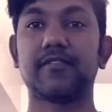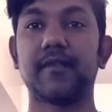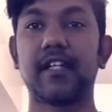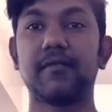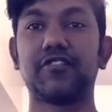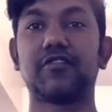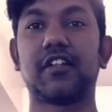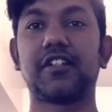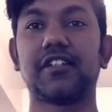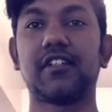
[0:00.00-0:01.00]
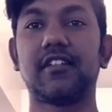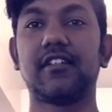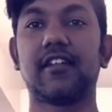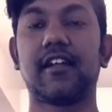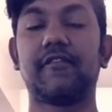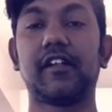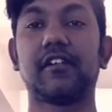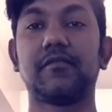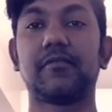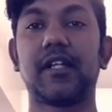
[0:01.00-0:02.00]
my name is Sudarshan.
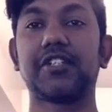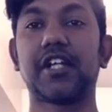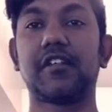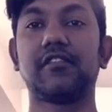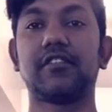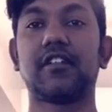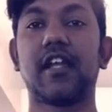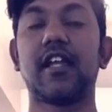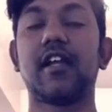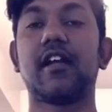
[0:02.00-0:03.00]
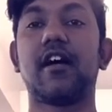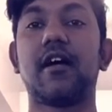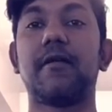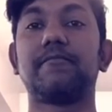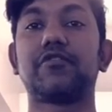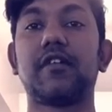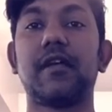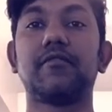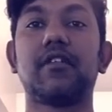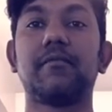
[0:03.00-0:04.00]
Welcome to my channel today. Today
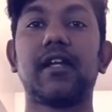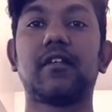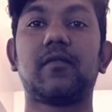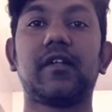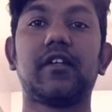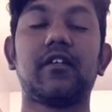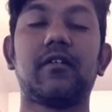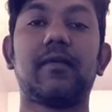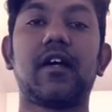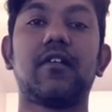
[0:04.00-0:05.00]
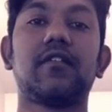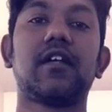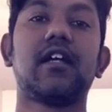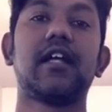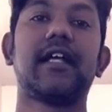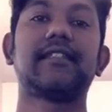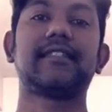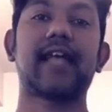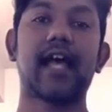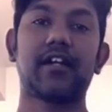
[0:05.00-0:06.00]
I'm going to make a video about
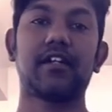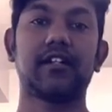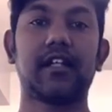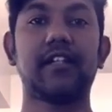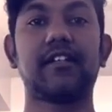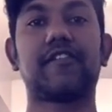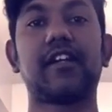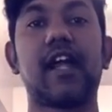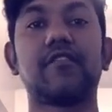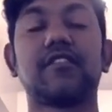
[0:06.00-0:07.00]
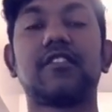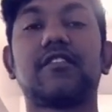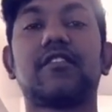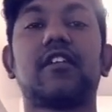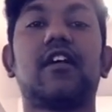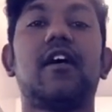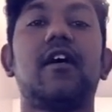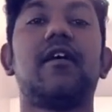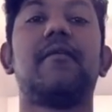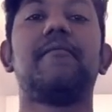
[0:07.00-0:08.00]
Saturn in different houses,
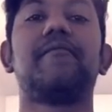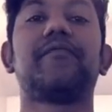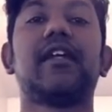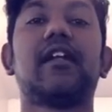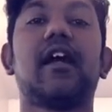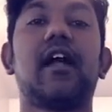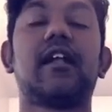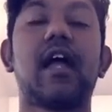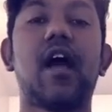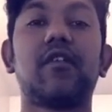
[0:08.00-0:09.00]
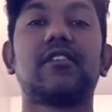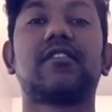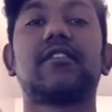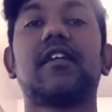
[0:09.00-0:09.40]
and how does